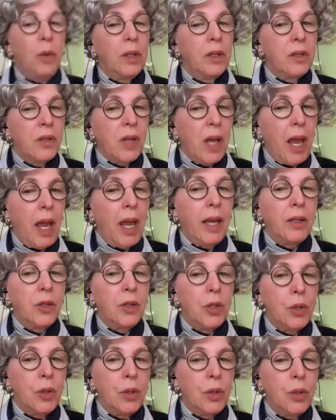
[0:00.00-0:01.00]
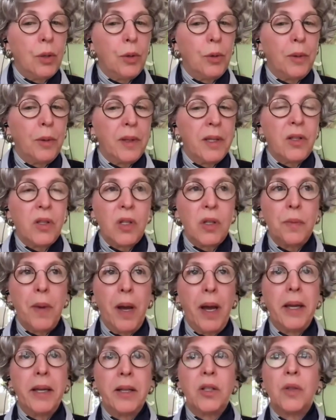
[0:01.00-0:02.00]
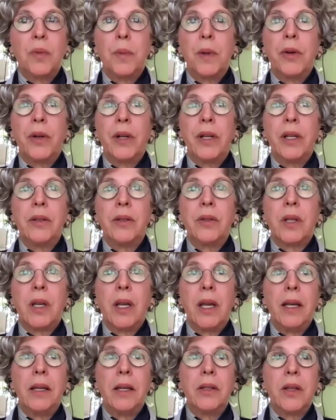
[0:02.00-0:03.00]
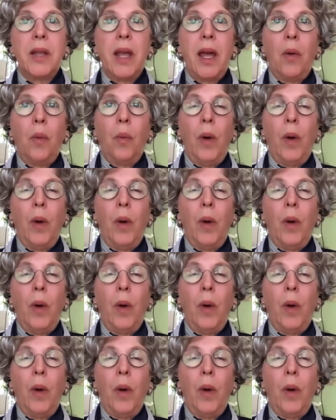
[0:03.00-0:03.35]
say too, this is my experience, is that